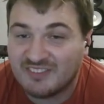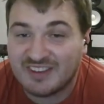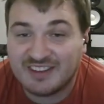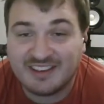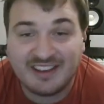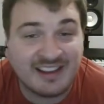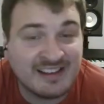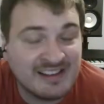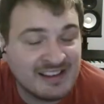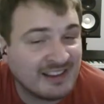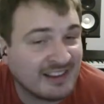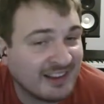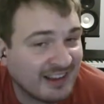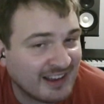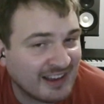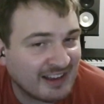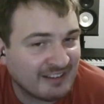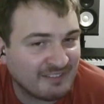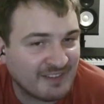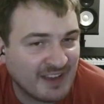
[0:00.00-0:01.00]
But
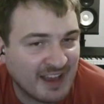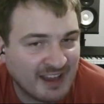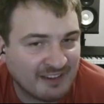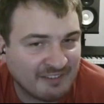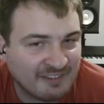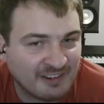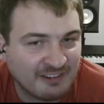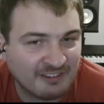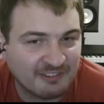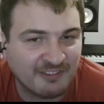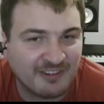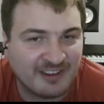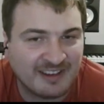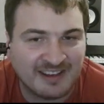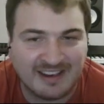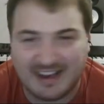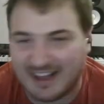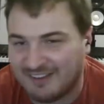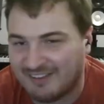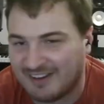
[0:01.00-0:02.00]
yeah, I think we
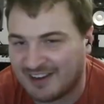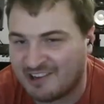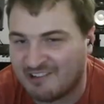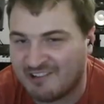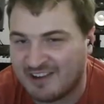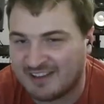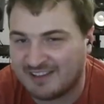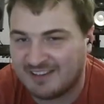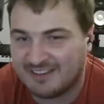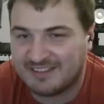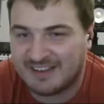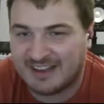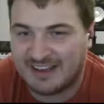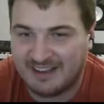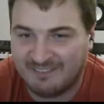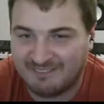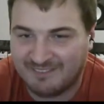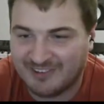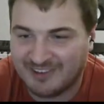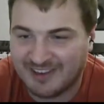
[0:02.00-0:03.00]
can have a great
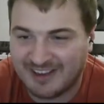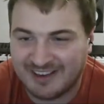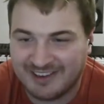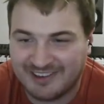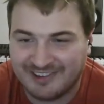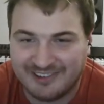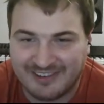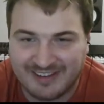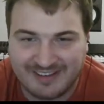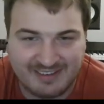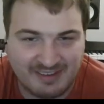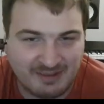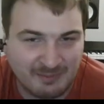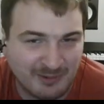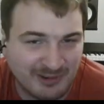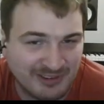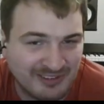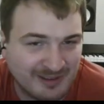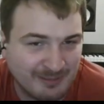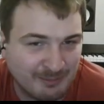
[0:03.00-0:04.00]
time together. That's the
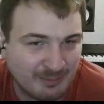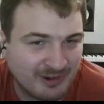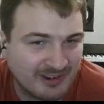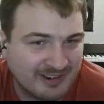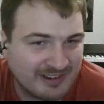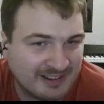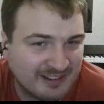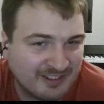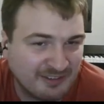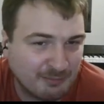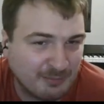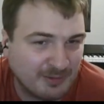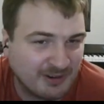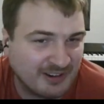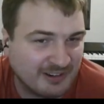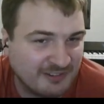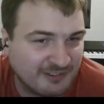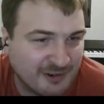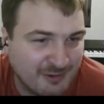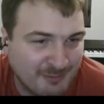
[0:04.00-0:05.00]
most important
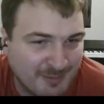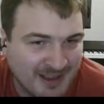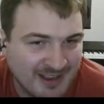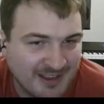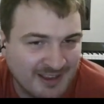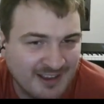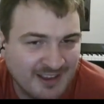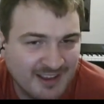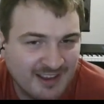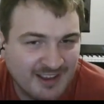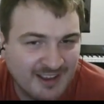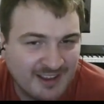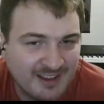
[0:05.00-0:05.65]
part for me.